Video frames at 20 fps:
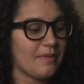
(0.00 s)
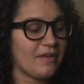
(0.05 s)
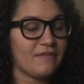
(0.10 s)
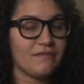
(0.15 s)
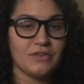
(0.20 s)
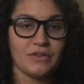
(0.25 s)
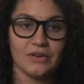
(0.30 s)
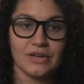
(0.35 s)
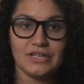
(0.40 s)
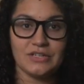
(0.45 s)

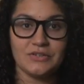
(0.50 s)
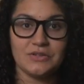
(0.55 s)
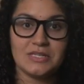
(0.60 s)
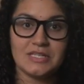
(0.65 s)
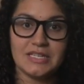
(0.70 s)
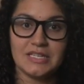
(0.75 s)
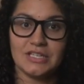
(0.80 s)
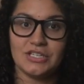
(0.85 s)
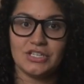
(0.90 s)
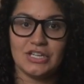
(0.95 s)
if you're
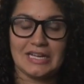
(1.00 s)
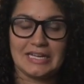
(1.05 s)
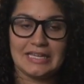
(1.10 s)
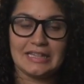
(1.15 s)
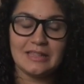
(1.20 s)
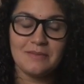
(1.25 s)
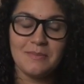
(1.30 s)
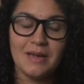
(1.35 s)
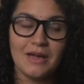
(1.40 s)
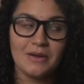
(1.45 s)
interested in
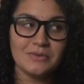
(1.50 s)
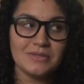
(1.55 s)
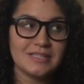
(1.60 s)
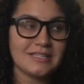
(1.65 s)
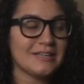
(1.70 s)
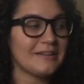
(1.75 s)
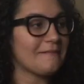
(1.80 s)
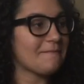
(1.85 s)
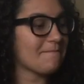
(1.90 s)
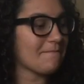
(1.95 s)
checking them
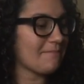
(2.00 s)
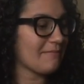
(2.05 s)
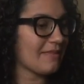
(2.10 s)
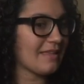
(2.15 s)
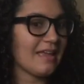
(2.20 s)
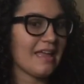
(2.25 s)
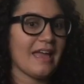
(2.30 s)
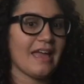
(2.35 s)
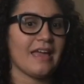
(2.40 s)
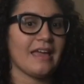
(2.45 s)
out.
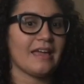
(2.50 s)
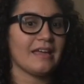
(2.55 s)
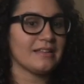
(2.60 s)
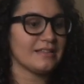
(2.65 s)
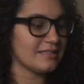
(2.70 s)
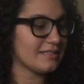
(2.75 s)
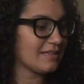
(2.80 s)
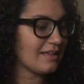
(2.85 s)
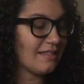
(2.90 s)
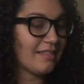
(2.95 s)

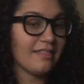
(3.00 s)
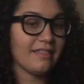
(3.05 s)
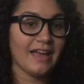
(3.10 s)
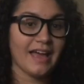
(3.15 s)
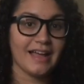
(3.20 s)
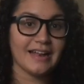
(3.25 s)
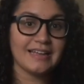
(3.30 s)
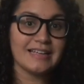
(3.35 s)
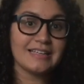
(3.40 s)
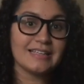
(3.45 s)
And
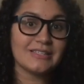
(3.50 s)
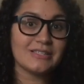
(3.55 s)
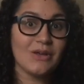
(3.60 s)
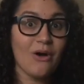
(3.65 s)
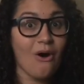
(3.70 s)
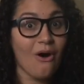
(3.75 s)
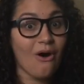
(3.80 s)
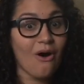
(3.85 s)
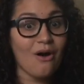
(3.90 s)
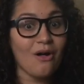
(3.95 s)
that
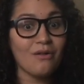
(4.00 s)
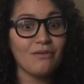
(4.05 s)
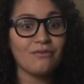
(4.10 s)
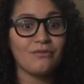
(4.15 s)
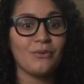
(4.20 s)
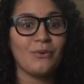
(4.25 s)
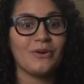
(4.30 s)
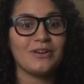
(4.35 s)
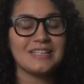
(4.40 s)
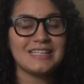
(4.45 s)
is all
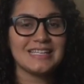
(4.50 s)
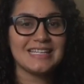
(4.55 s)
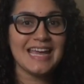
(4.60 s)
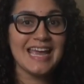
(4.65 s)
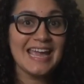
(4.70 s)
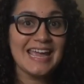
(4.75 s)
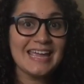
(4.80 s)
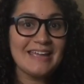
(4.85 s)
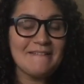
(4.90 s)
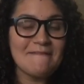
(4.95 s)
for
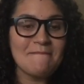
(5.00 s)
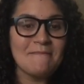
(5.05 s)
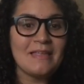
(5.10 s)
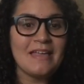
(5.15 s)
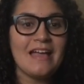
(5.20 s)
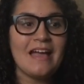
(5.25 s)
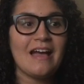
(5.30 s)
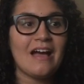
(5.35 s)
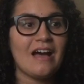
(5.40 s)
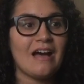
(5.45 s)
today.
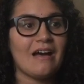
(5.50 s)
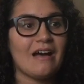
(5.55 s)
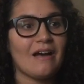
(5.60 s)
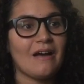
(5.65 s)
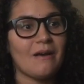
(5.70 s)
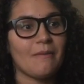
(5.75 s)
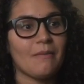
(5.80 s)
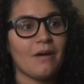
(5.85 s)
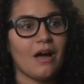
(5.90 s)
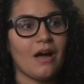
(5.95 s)

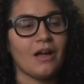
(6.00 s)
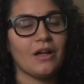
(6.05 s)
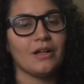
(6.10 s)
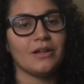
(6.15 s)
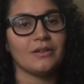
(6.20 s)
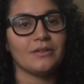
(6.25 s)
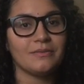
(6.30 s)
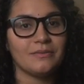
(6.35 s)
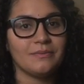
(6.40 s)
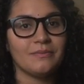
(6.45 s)

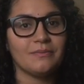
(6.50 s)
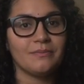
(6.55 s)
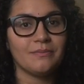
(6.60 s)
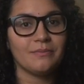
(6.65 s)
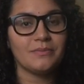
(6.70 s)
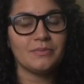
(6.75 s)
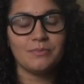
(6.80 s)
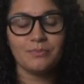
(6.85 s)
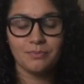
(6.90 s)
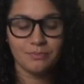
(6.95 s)
I'll
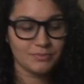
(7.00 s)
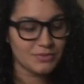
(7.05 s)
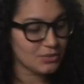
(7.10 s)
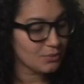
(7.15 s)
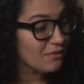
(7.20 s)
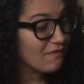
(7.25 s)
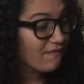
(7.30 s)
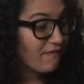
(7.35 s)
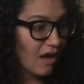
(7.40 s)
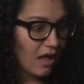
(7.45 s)

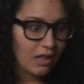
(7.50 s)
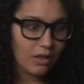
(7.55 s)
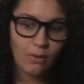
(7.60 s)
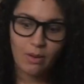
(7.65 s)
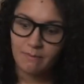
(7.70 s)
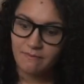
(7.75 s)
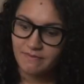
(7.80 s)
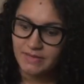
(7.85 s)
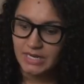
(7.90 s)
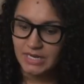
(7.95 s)
do a
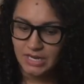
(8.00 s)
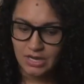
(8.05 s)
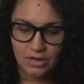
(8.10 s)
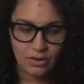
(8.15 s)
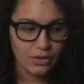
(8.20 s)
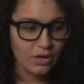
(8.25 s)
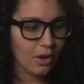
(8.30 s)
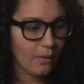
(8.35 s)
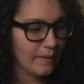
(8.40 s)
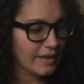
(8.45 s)
follow-up
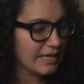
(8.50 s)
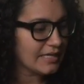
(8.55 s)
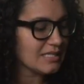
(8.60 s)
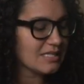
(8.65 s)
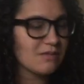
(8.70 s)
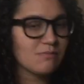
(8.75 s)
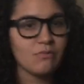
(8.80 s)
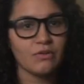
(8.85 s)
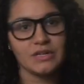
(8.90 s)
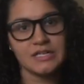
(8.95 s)
video going
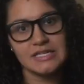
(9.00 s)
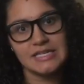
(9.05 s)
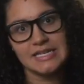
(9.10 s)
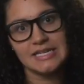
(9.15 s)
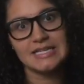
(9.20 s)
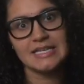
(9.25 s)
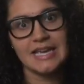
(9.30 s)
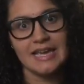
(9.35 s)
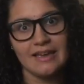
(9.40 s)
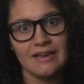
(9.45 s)
into more
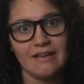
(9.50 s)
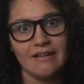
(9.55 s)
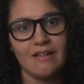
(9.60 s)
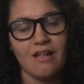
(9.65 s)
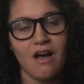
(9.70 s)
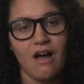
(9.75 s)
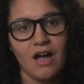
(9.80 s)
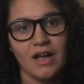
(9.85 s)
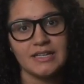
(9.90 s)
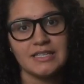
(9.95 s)

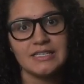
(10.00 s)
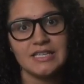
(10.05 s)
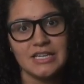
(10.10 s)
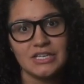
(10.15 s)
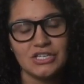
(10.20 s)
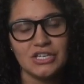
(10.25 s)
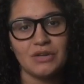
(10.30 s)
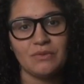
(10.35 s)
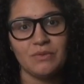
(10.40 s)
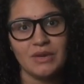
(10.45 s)
detail on
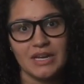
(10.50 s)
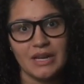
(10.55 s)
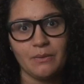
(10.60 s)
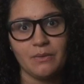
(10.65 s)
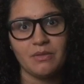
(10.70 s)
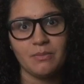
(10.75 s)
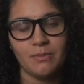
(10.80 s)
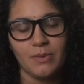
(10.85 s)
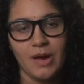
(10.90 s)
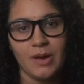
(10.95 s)
teaching
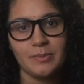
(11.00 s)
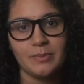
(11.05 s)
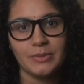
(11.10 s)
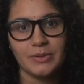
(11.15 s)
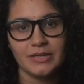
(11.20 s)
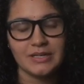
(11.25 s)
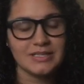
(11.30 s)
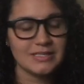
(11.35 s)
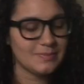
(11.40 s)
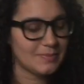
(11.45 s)
reading with Bob
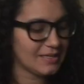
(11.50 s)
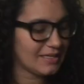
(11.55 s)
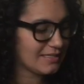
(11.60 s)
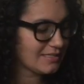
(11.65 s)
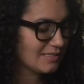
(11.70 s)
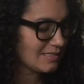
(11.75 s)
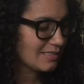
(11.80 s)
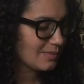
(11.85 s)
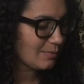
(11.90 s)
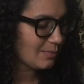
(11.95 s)
books
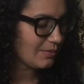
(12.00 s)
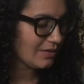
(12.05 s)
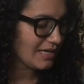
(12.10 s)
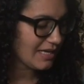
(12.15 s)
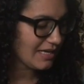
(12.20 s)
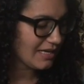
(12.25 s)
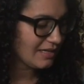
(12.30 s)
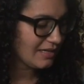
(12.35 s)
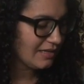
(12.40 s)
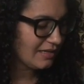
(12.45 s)
because it's a
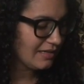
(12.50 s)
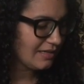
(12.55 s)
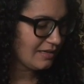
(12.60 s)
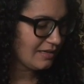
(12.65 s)
pretty